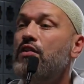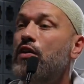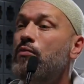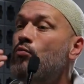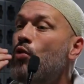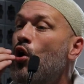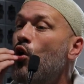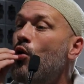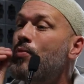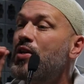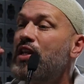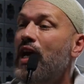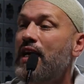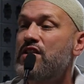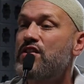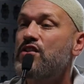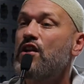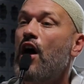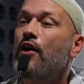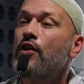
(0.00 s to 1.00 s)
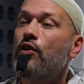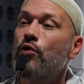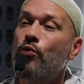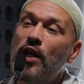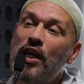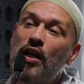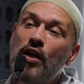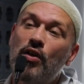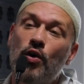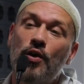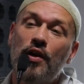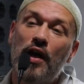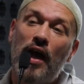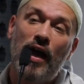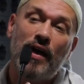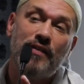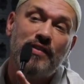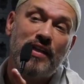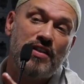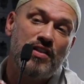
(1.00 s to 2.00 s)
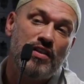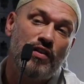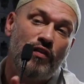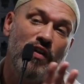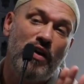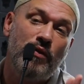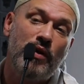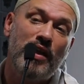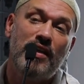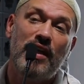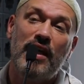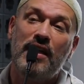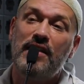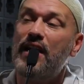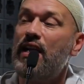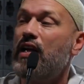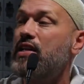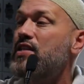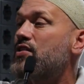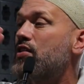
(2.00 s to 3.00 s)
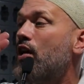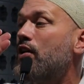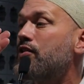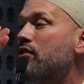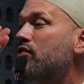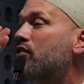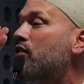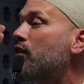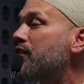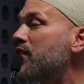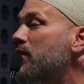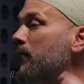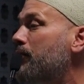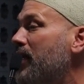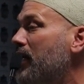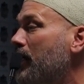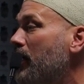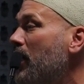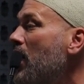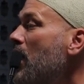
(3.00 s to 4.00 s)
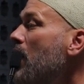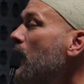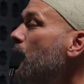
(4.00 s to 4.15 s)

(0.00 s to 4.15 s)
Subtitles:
the moment I started reading Quran, that's the very day that I started gossiping.